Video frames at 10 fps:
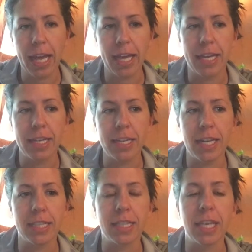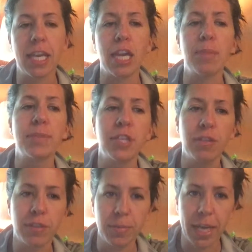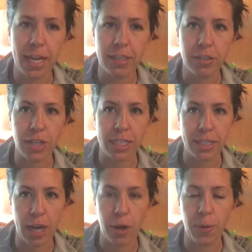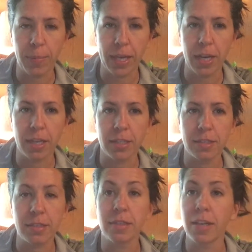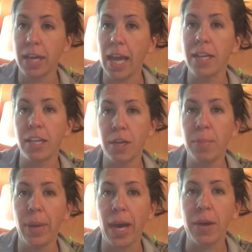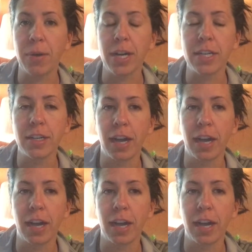and it keeps you from getting stressed out because, again, you're empowered.